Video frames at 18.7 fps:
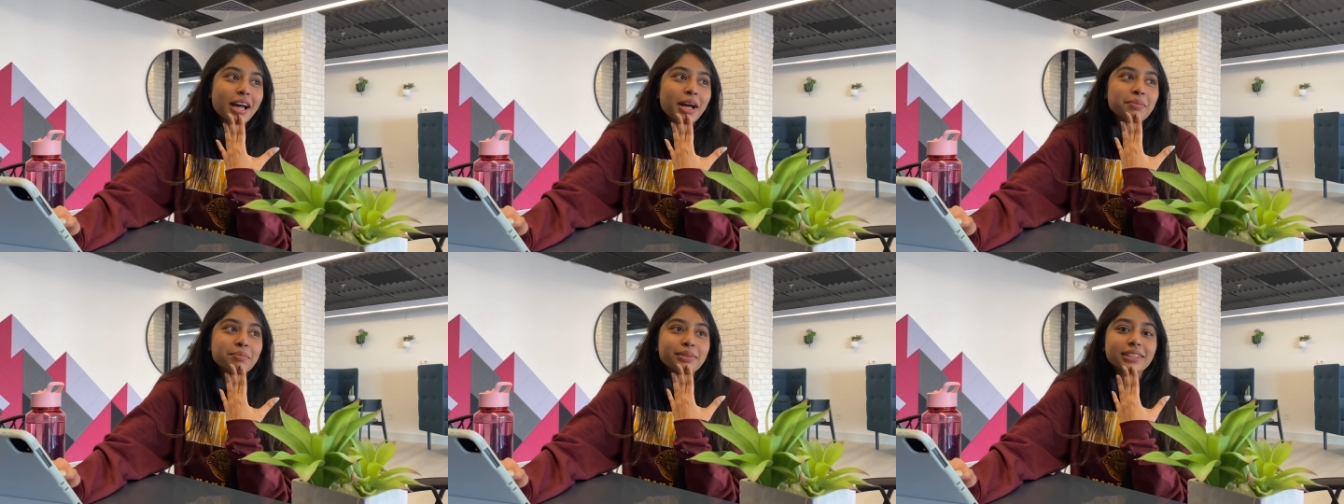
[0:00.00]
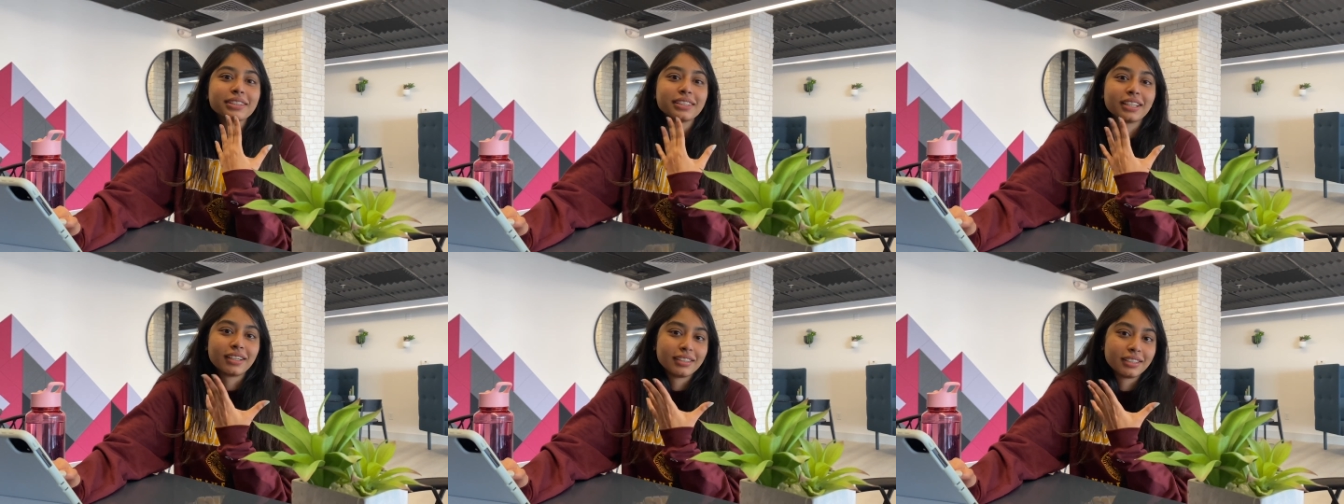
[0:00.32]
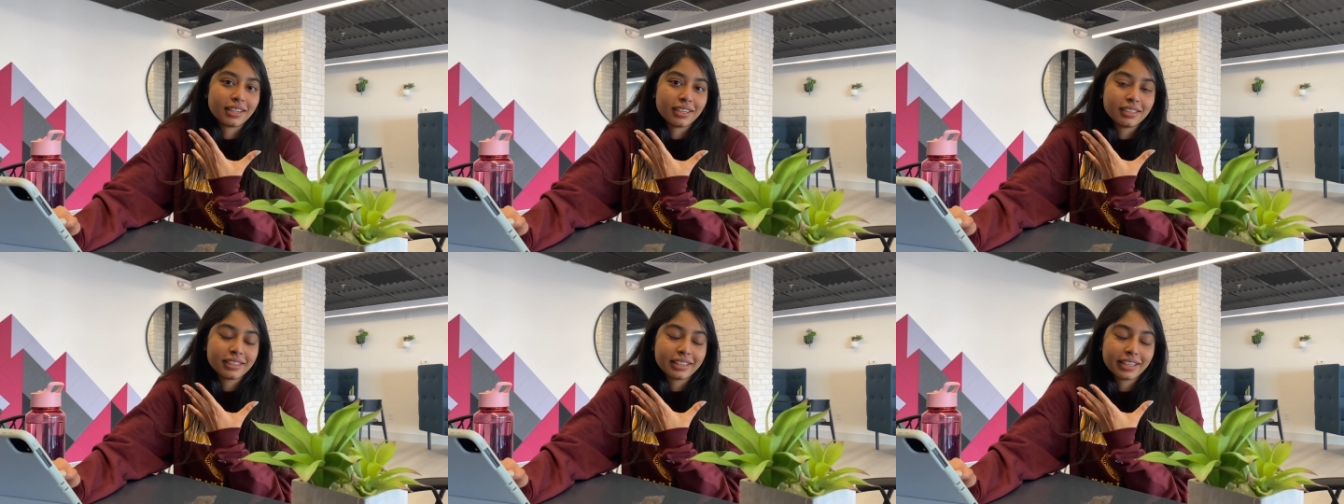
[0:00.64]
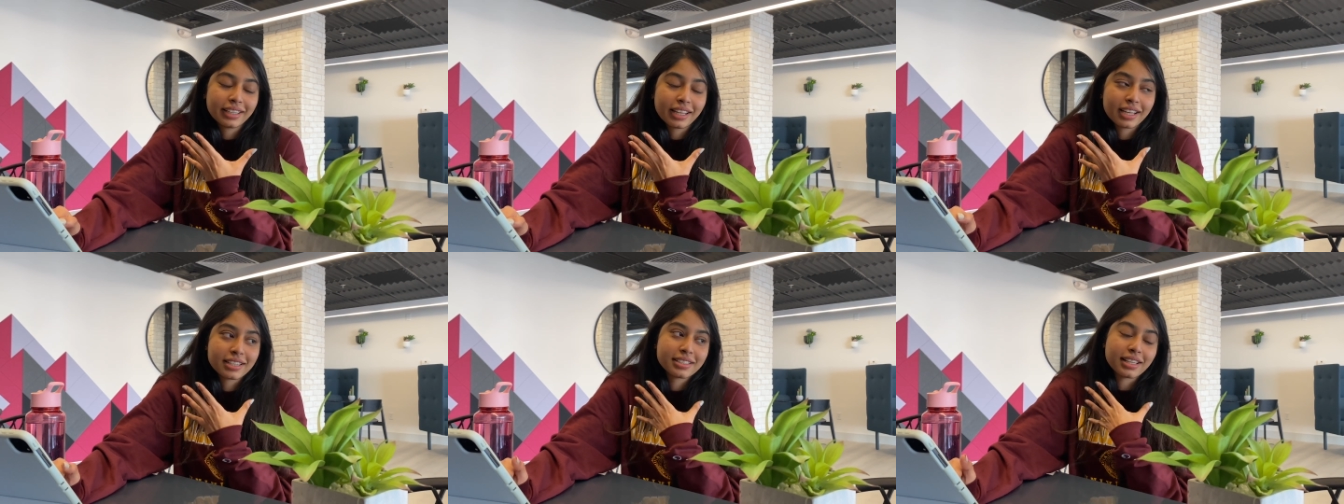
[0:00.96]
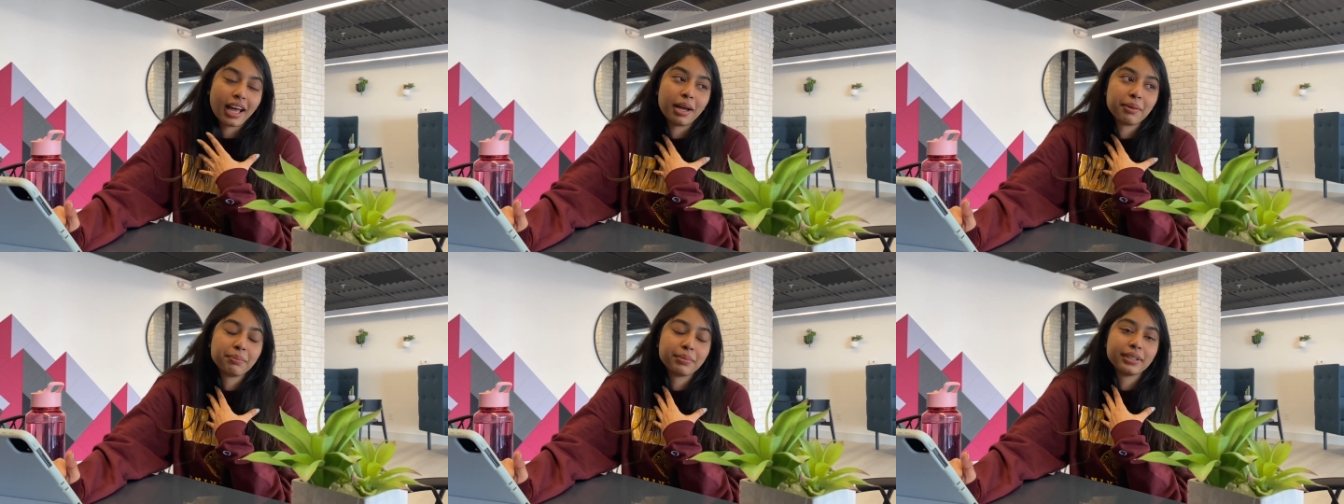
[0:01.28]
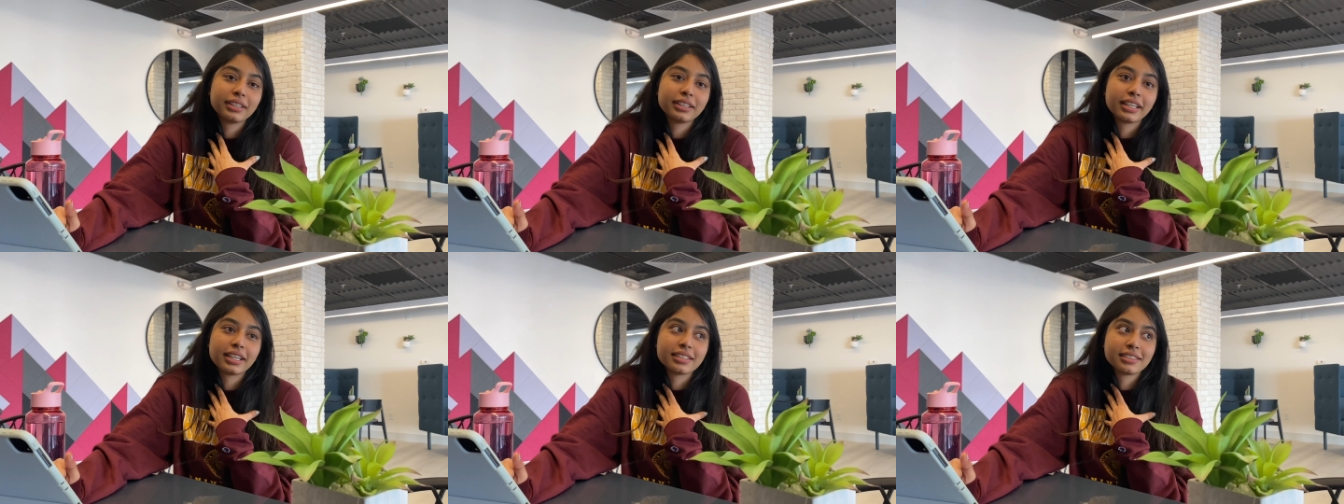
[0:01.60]
happened adulting has
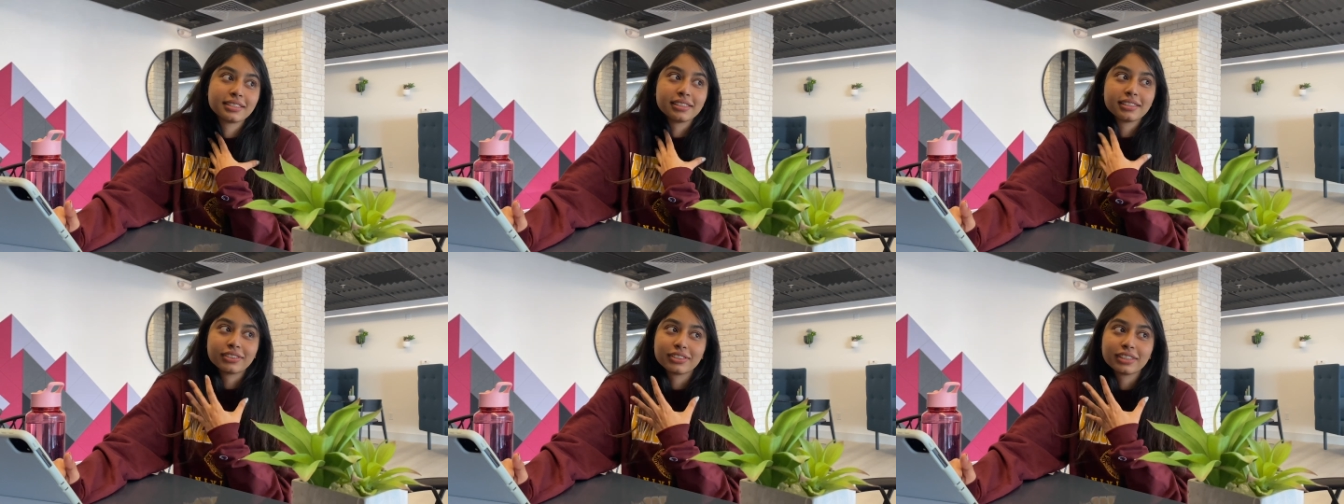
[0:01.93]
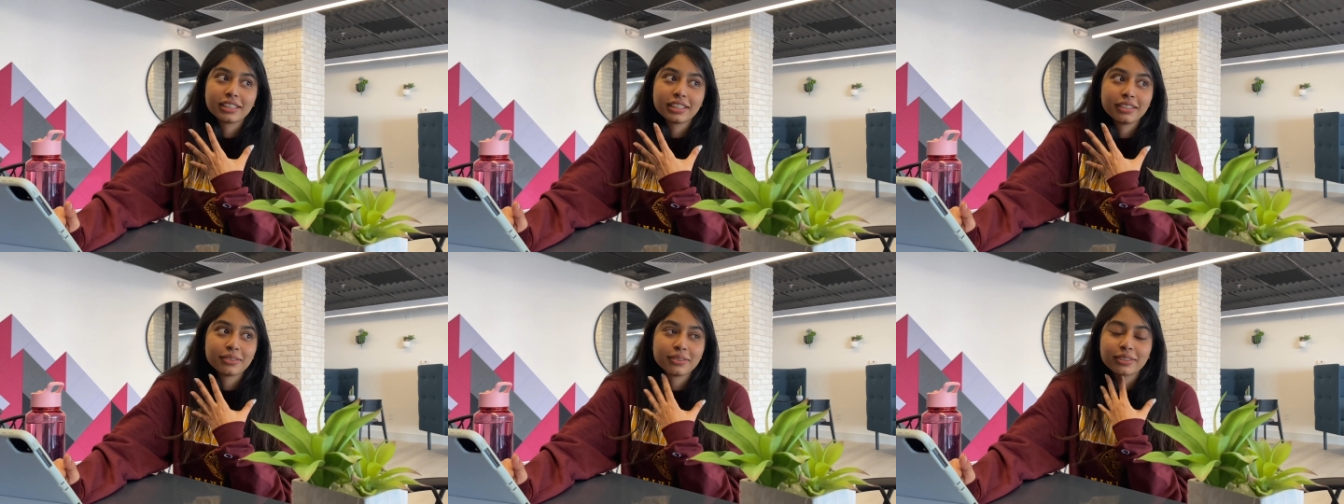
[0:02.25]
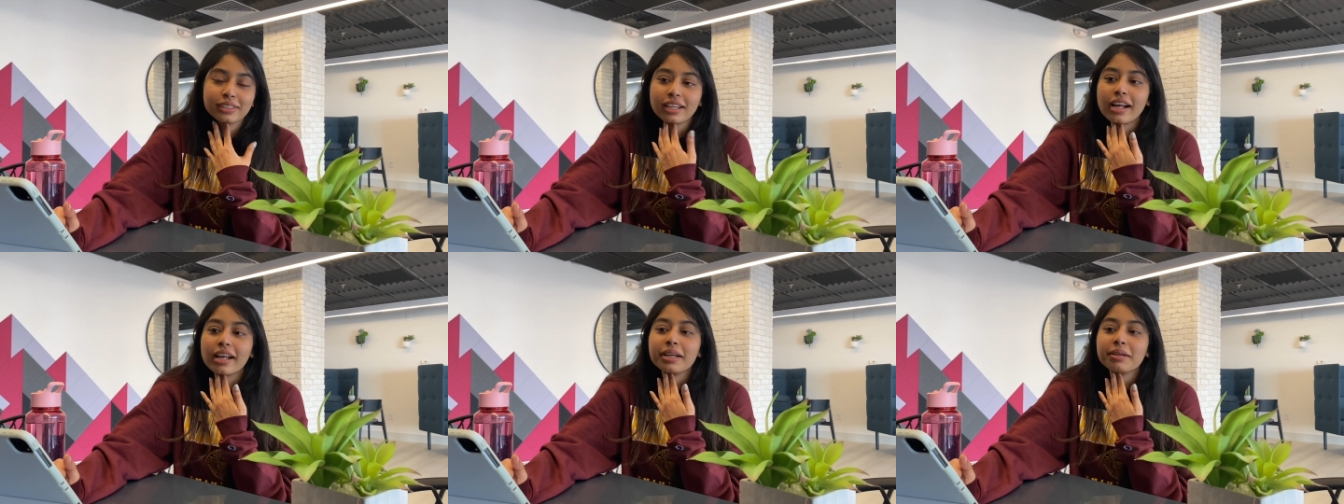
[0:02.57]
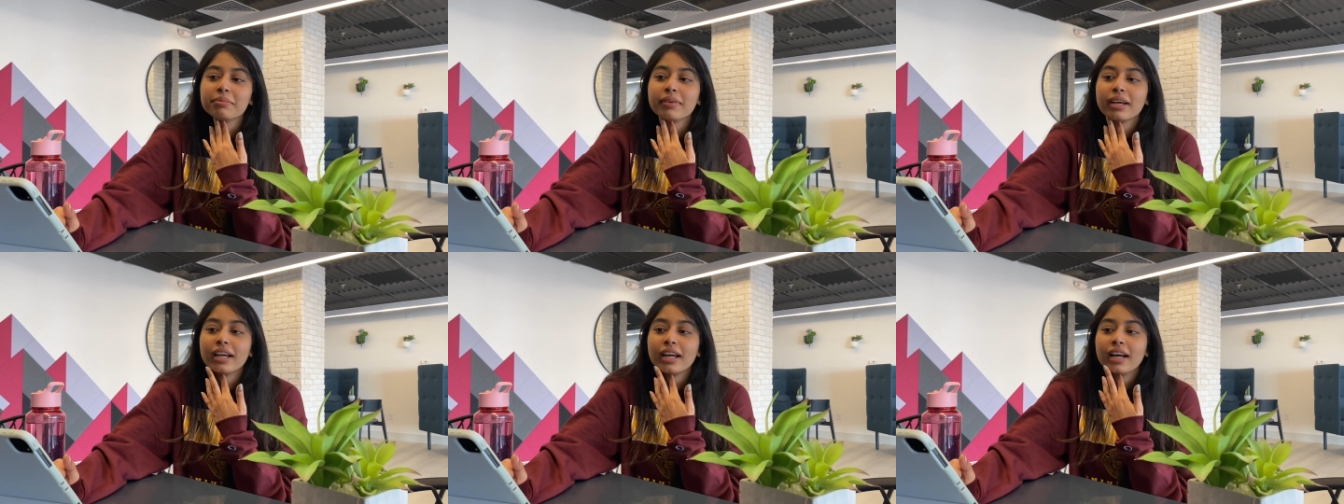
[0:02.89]
happened there's literally no time